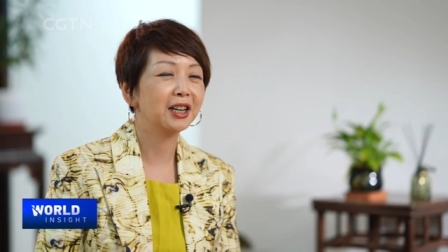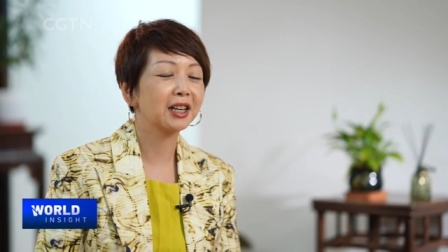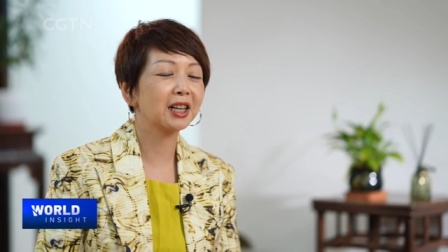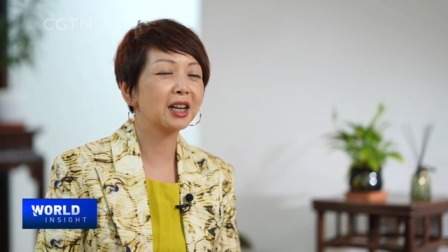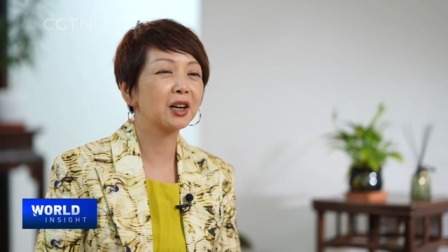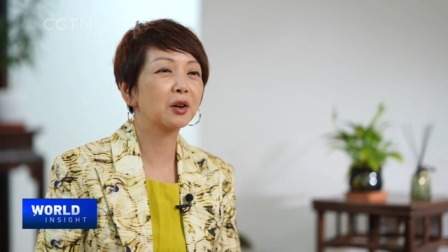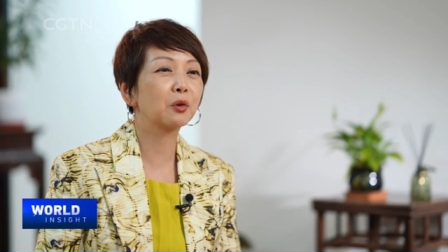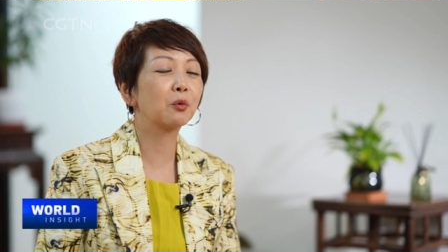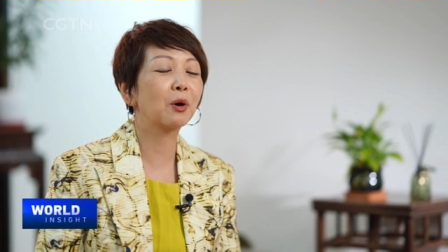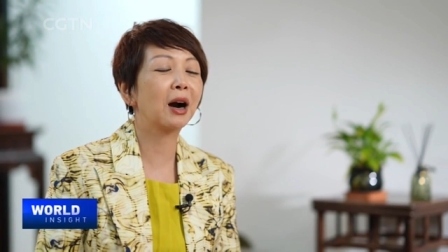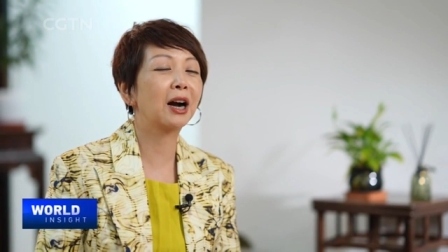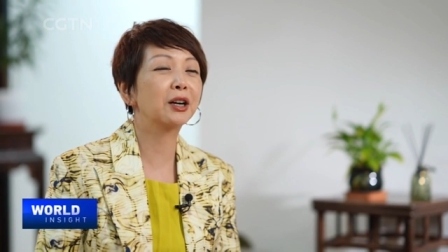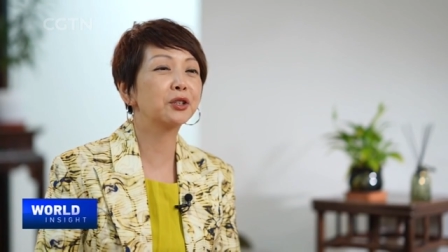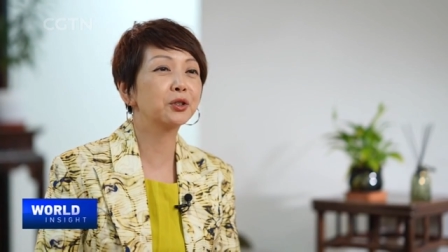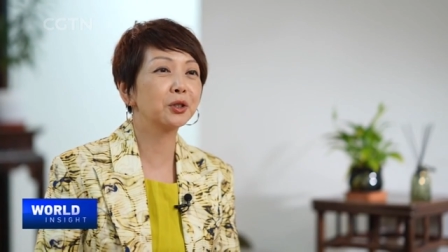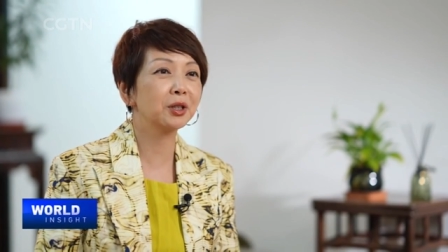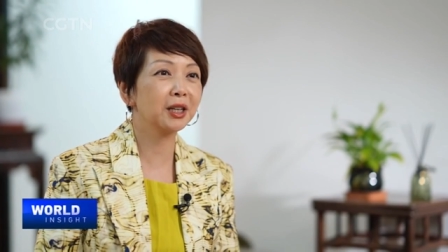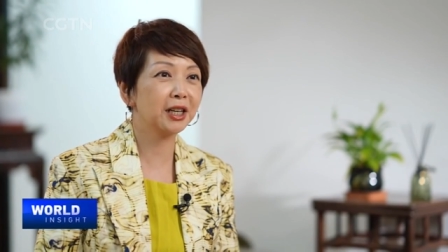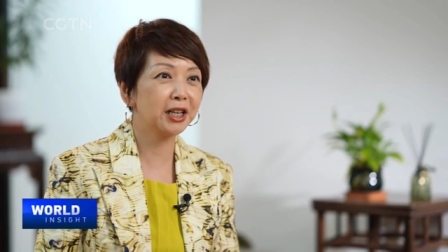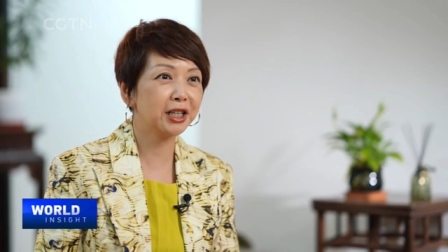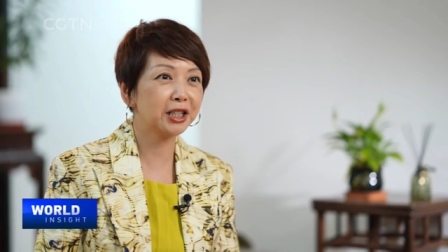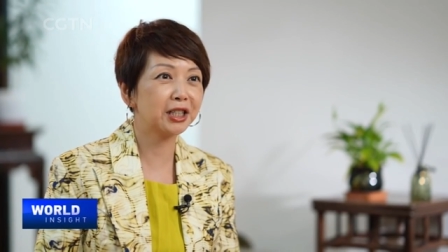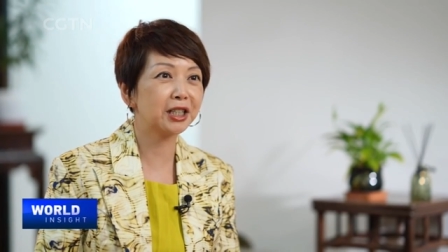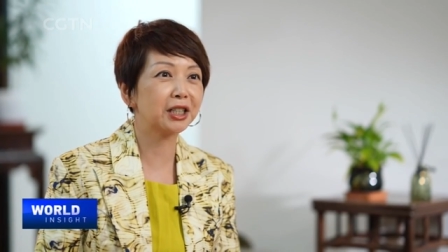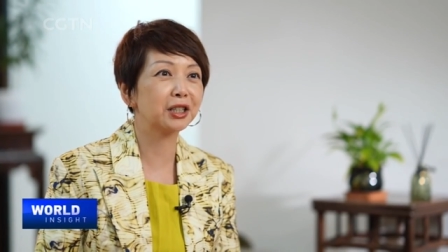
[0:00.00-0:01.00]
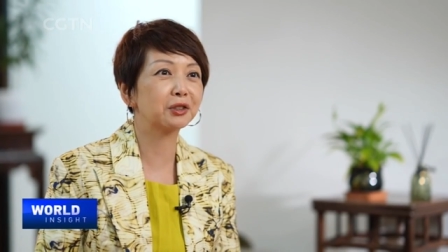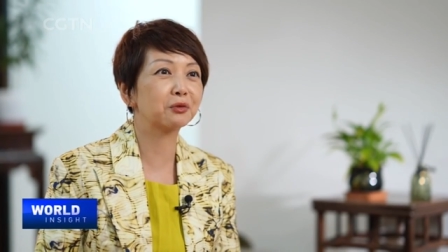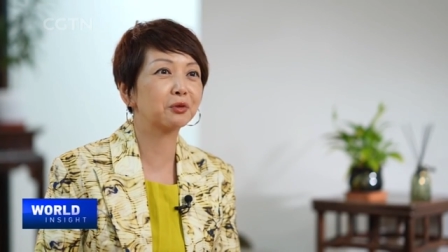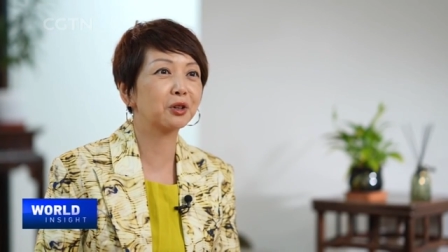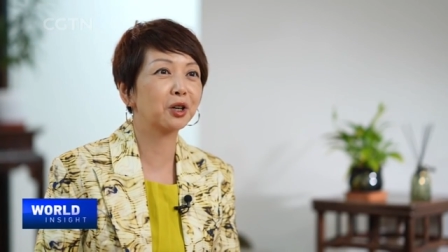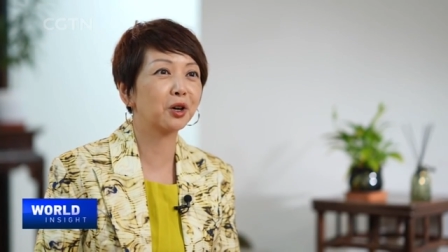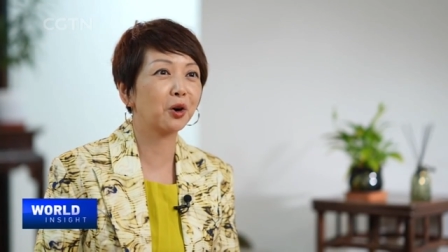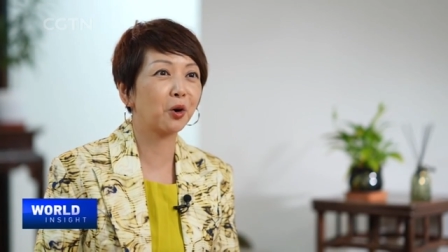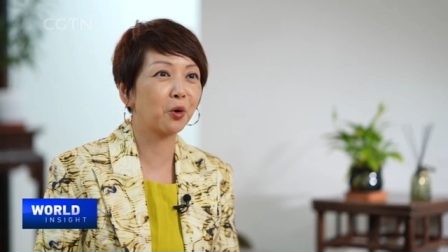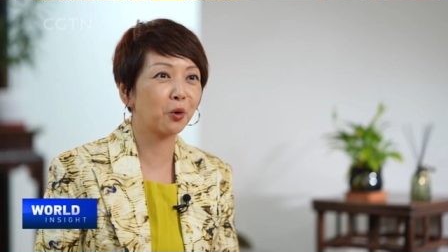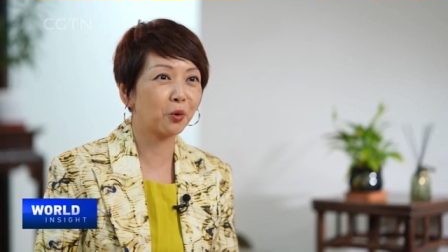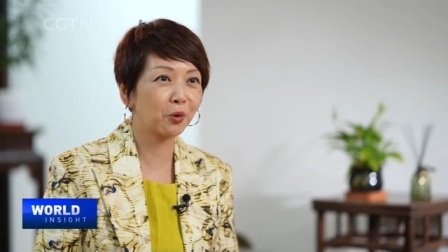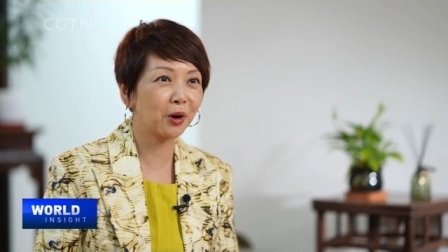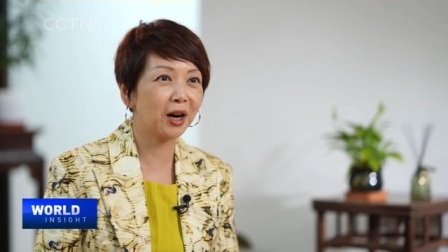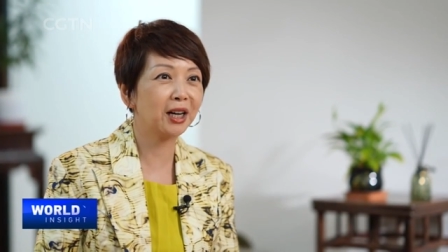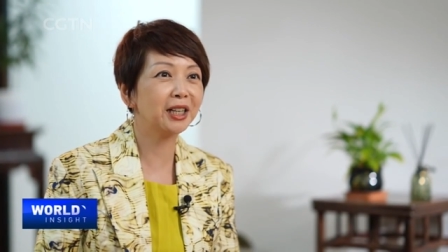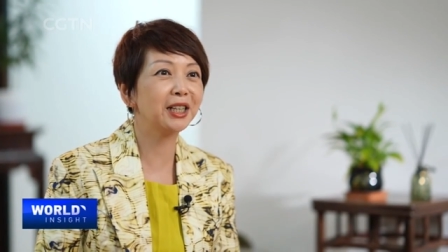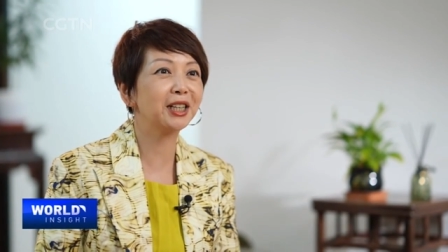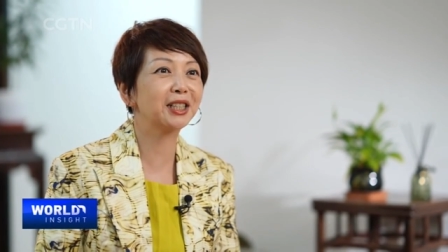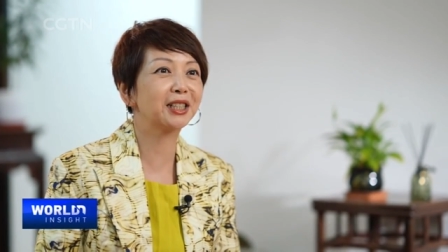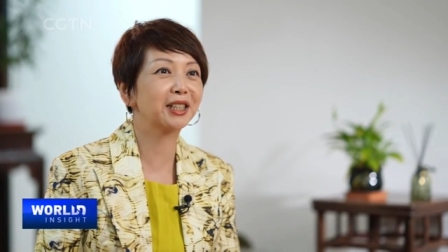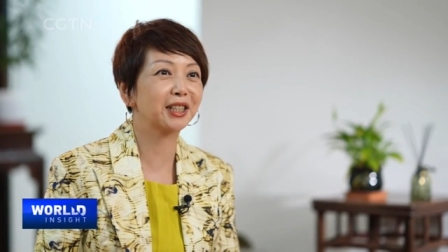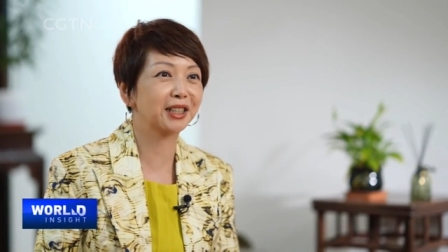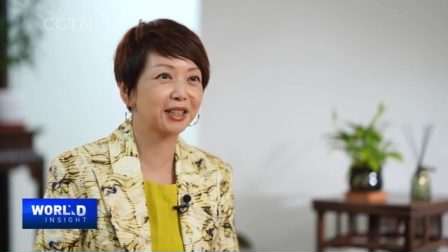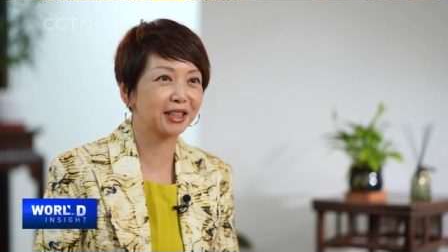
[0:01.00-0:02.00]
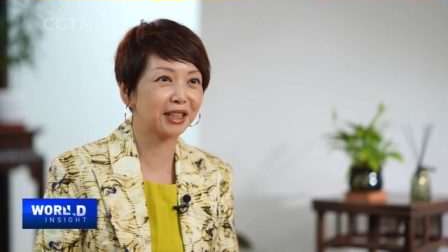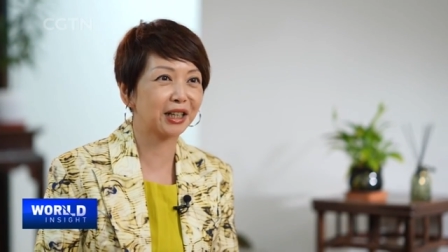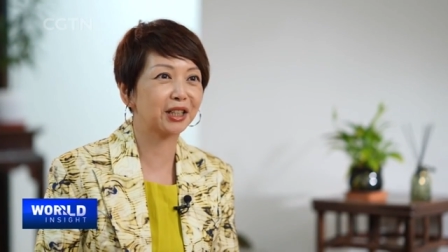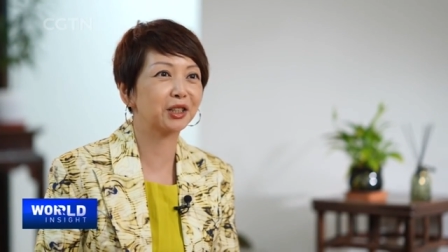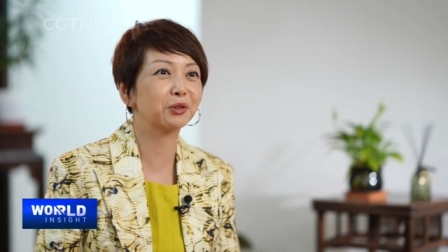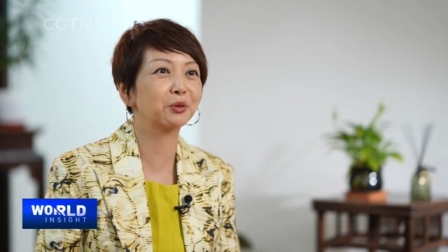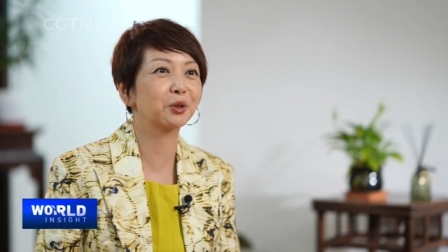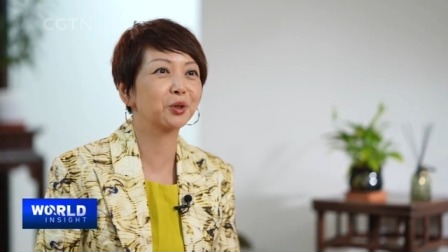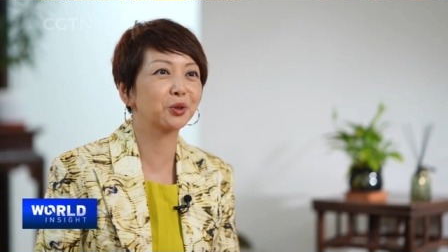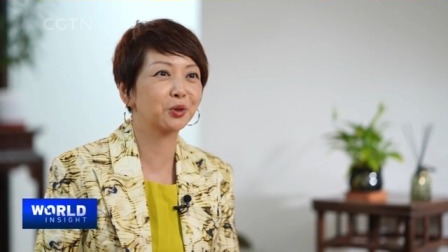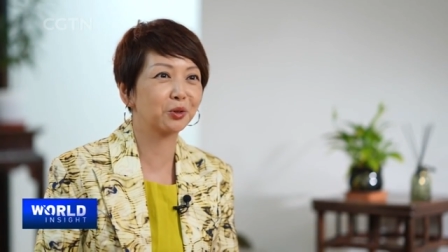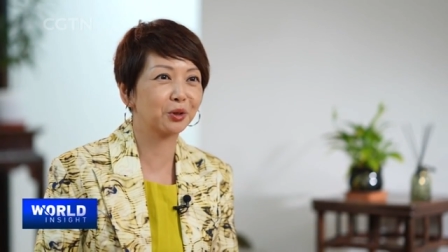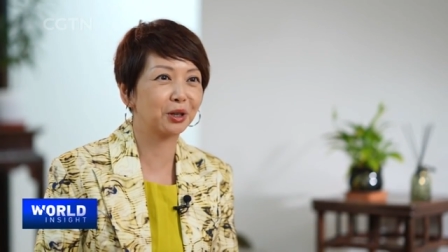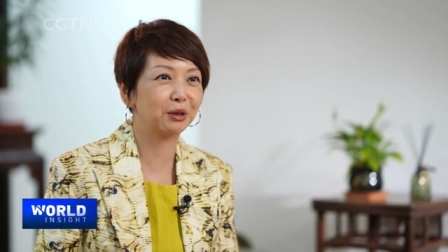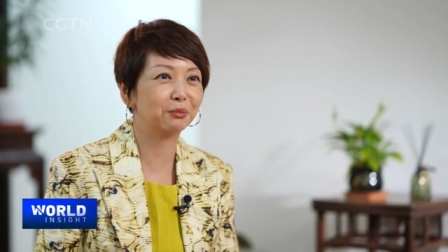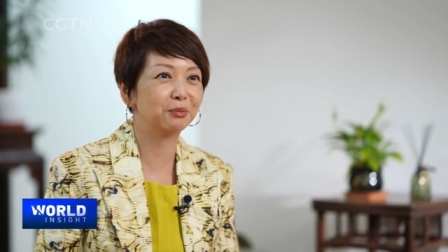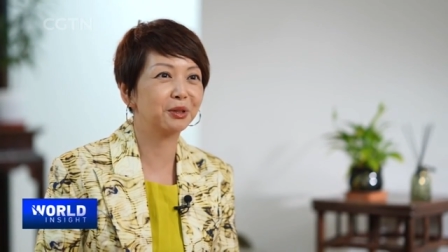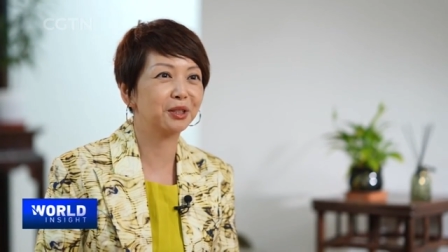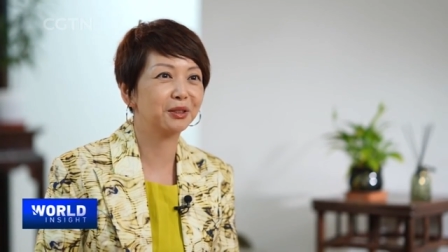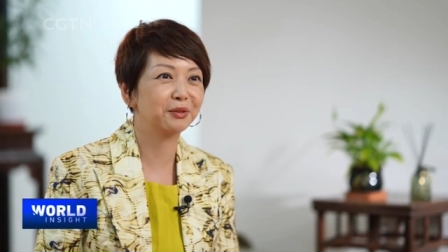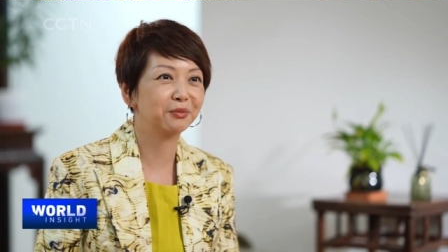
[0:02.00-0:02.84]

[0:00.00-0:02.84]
Congratulations for an already successful trip.